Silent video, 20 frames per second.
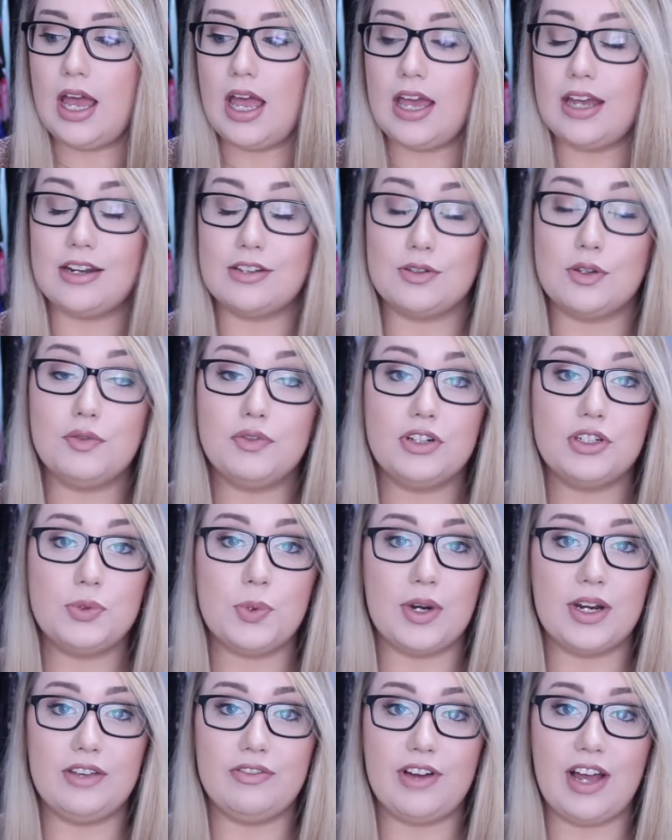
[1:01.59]
and it sold for
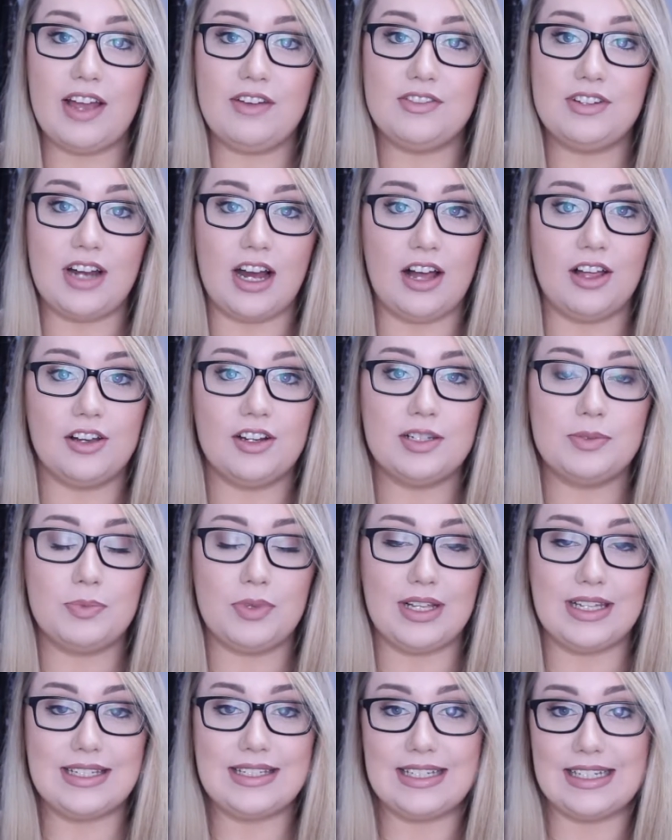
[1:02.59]
twenty-five dollars
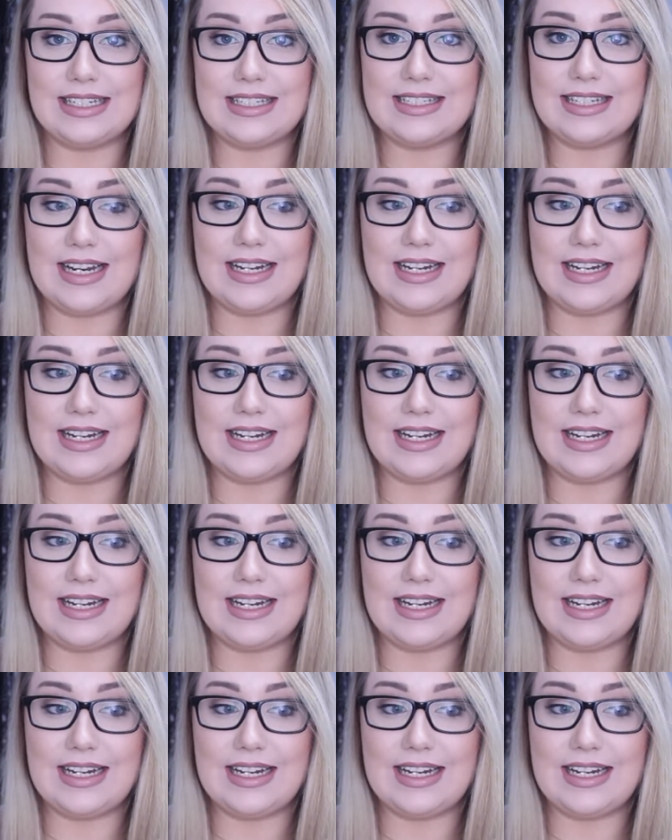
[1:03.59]
plus six